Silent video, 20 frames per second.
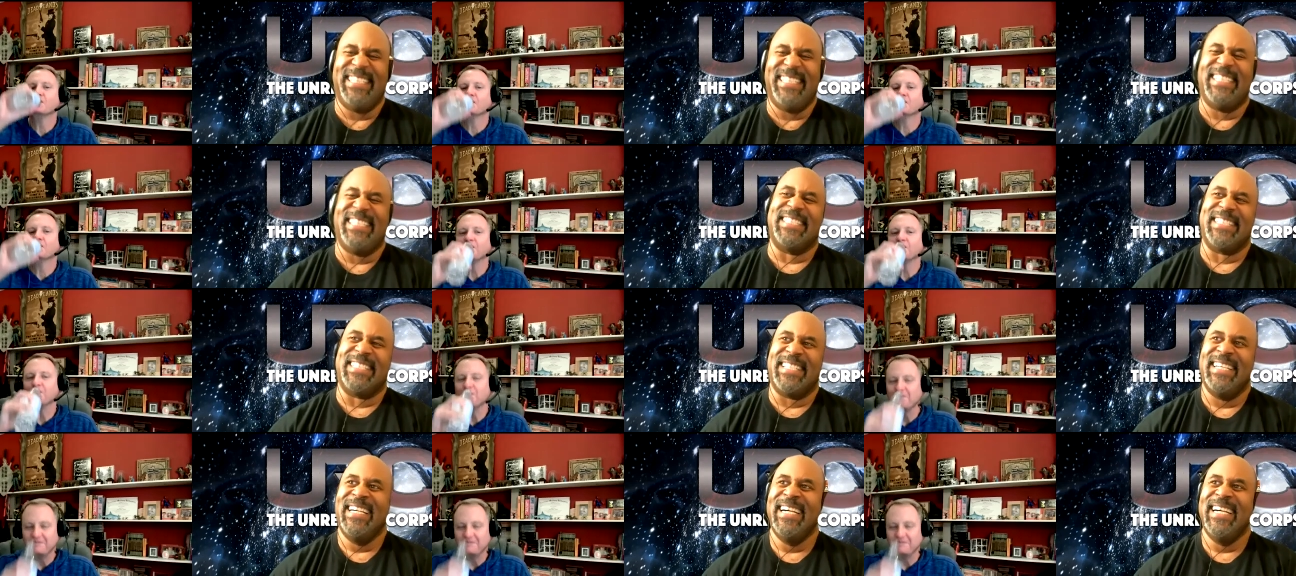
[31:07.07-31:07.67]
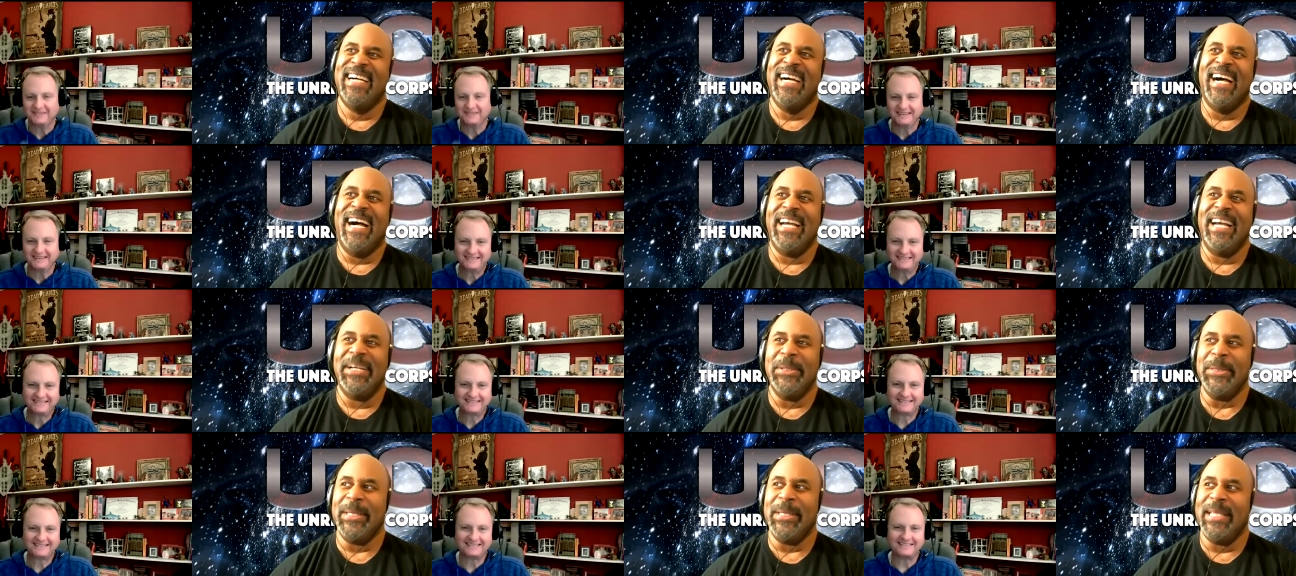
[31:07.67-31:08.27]
Speaker 1: because I
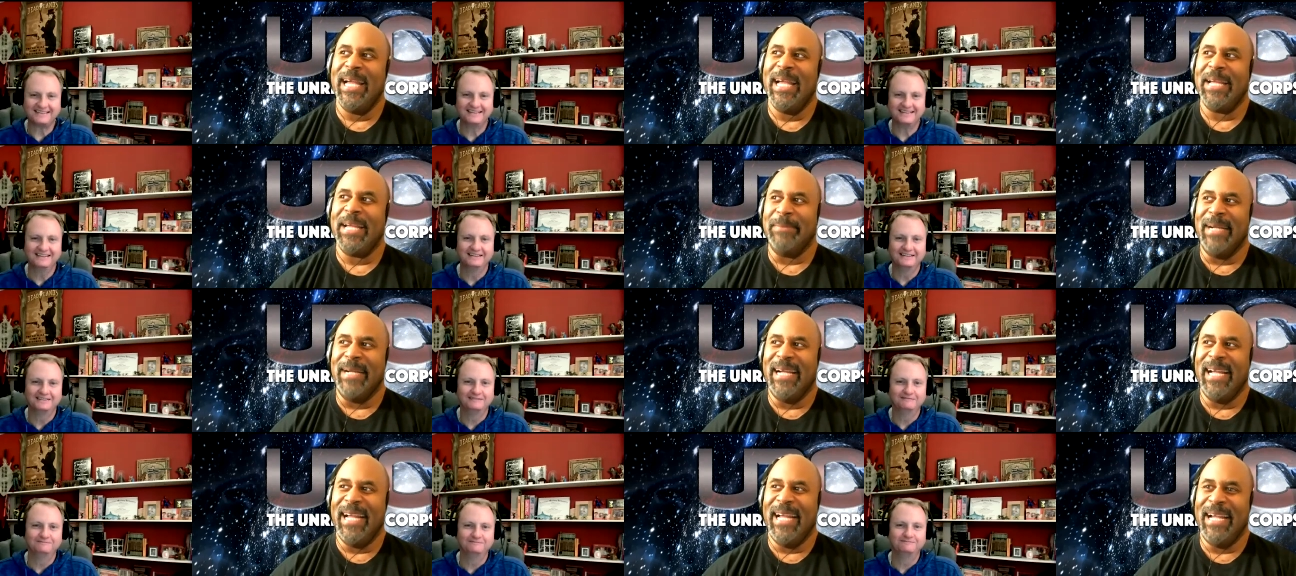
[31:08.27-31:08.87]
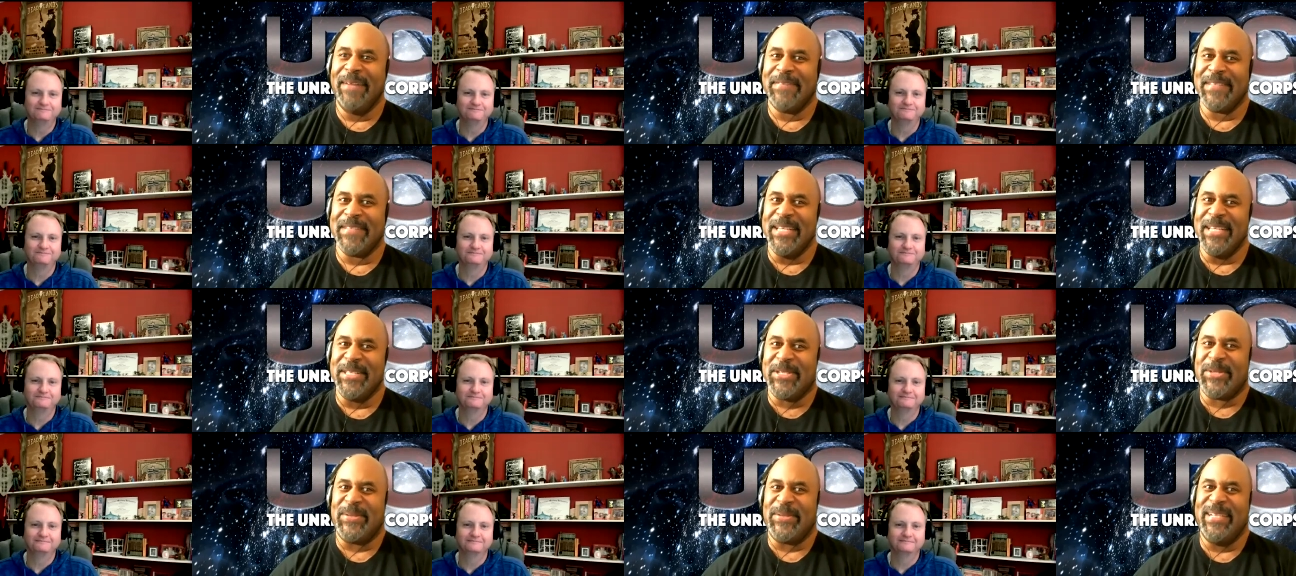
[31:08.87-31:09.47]
don't like my half
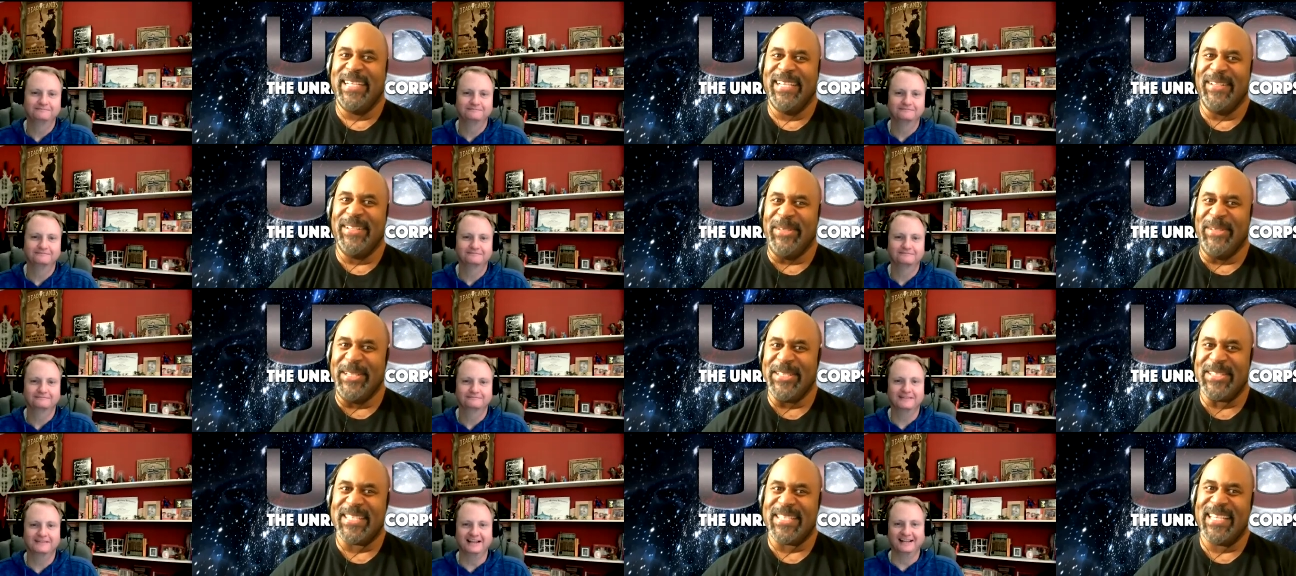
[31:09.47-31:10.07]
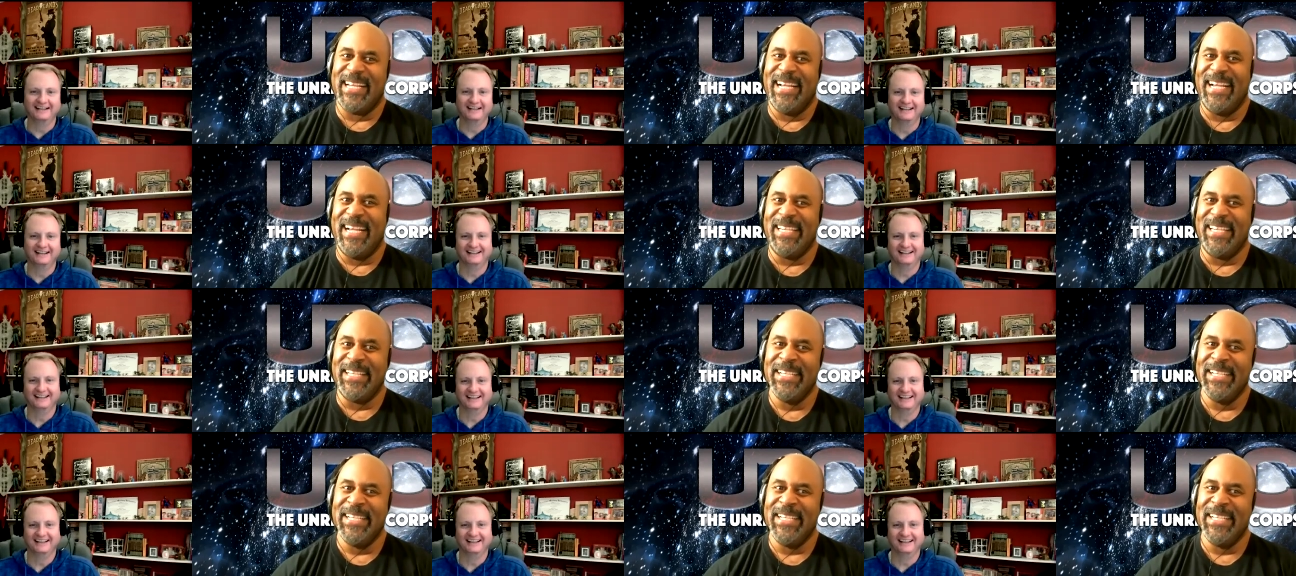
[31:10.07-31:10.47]
century on this side.